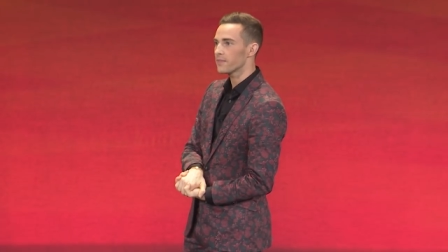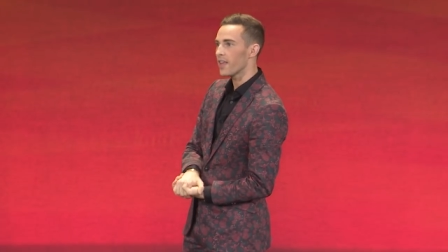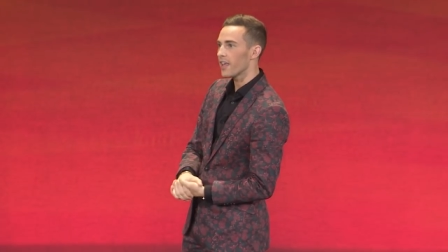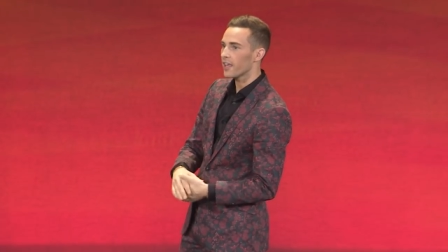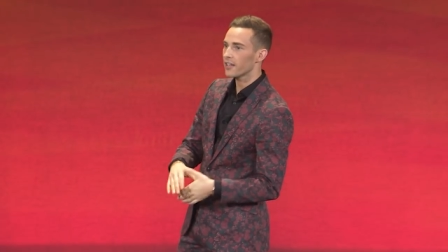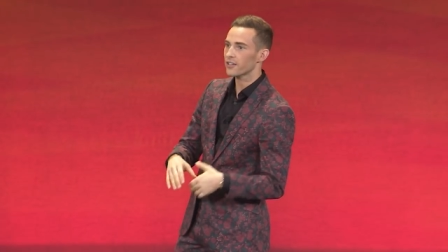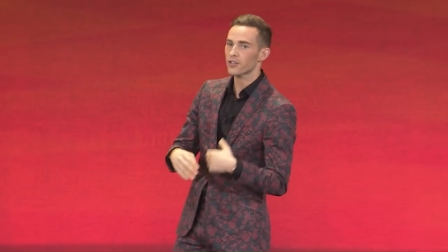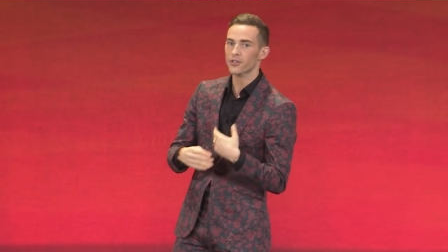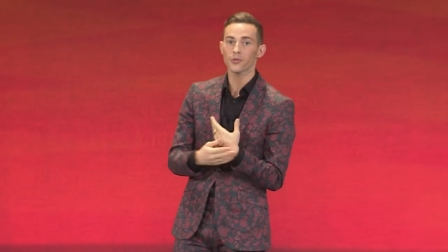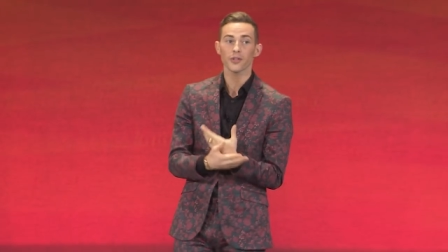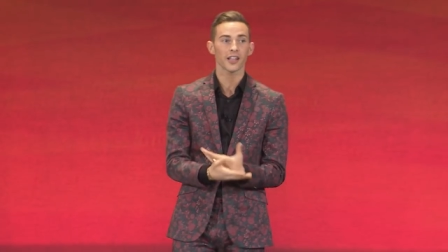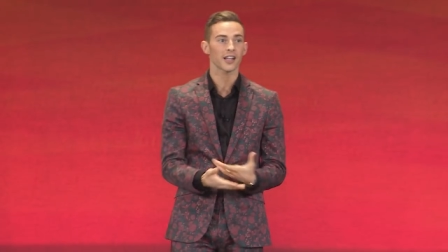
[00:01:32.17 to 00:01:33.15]
And
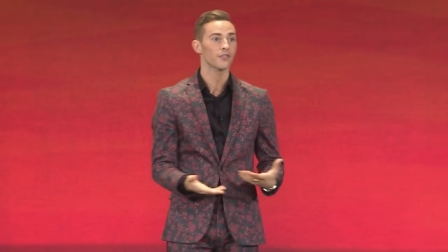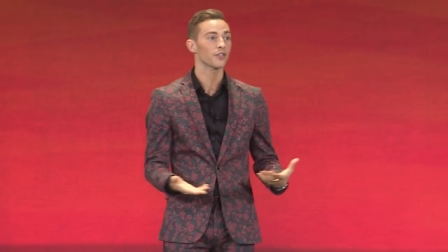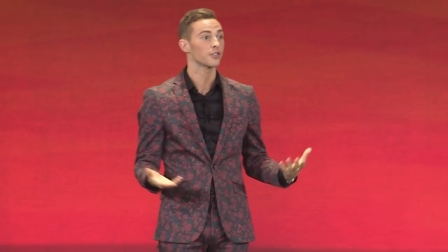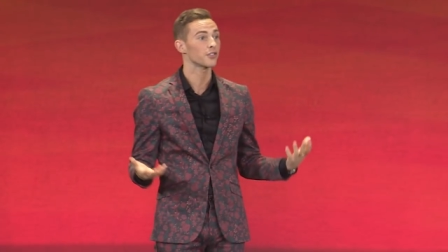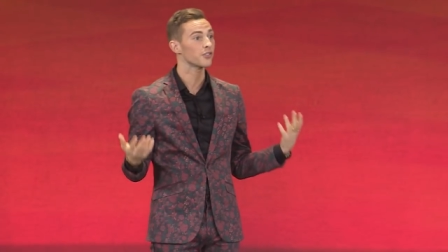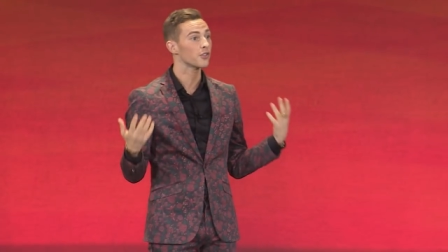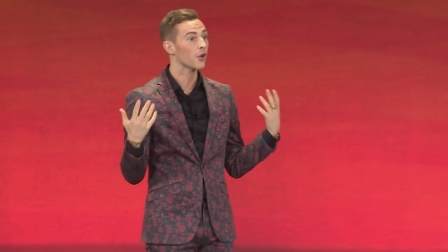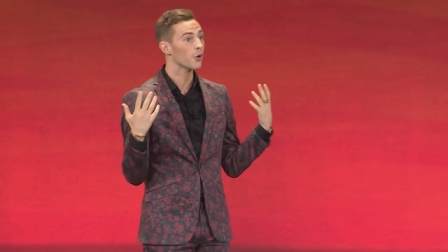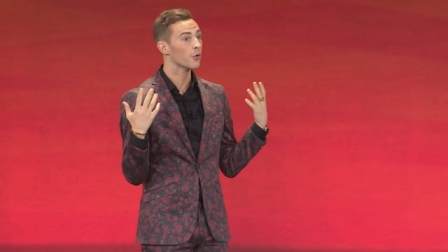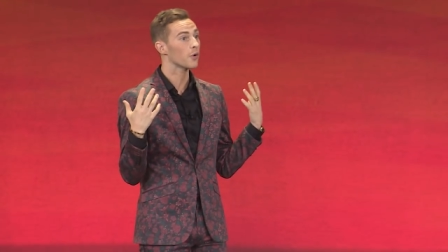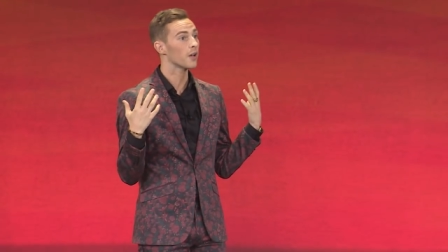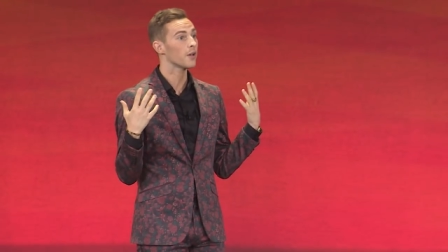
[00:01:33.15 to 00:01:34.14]
through that, I've learned
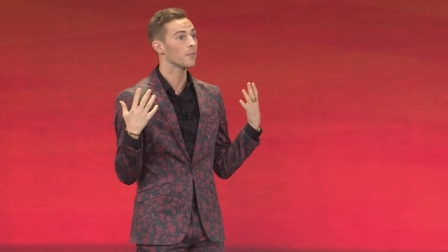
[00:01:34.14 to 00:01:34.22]
so